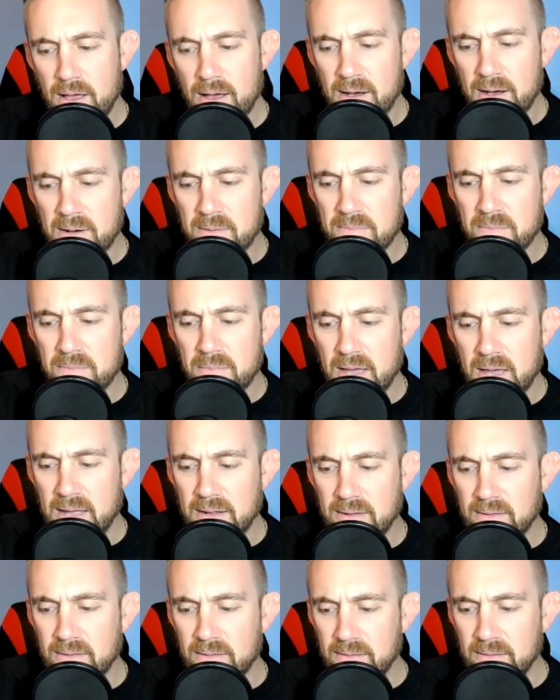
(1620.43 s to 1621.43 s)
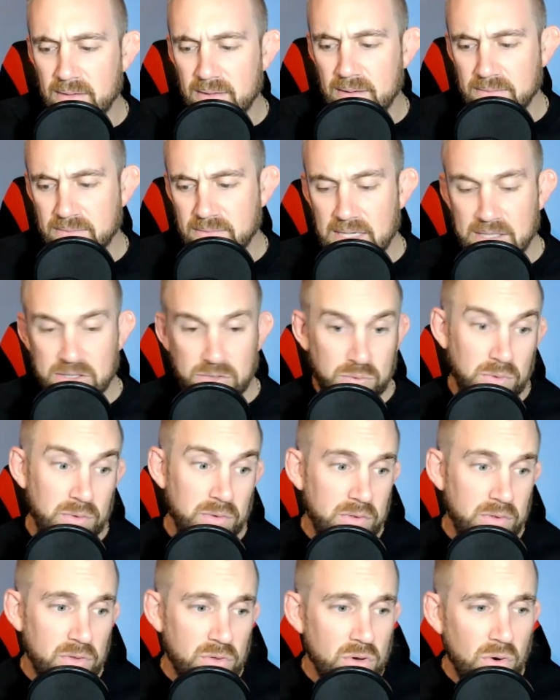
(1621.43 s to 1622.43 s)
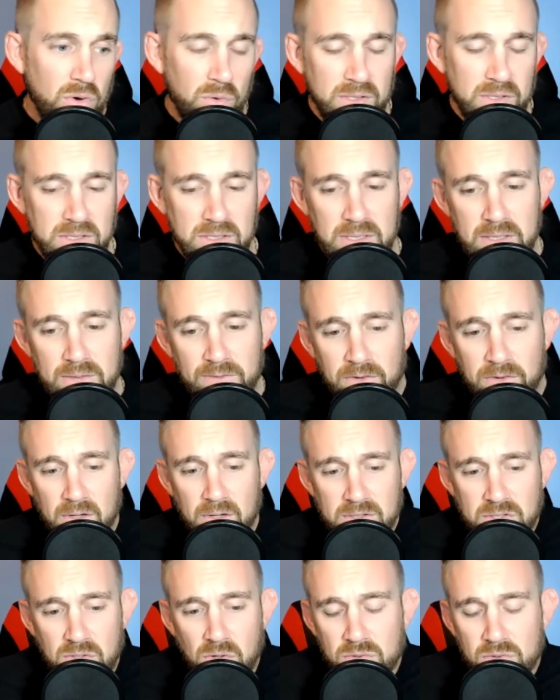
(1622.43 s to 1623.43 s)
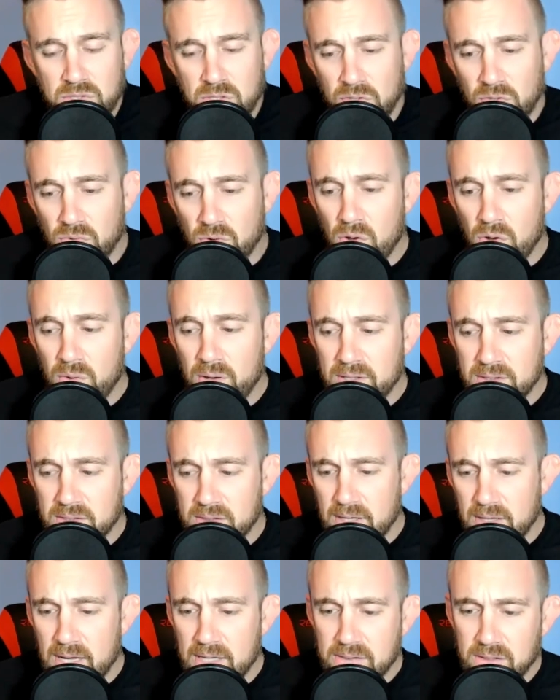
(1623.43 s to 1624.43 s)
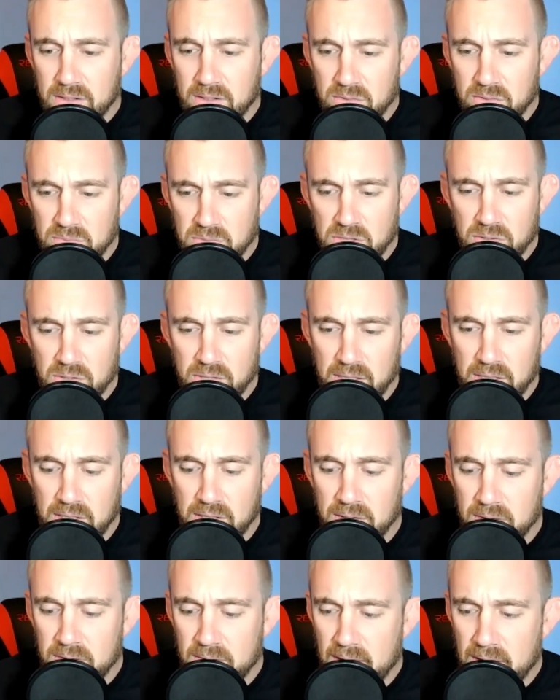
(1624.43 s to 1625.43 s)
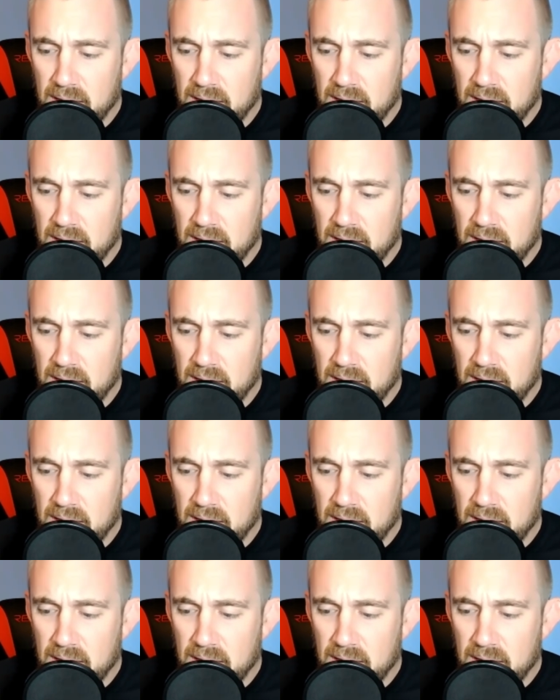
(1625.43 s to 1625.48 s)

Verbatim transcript: um, and that's really the goal isn't it us all to grow as as a community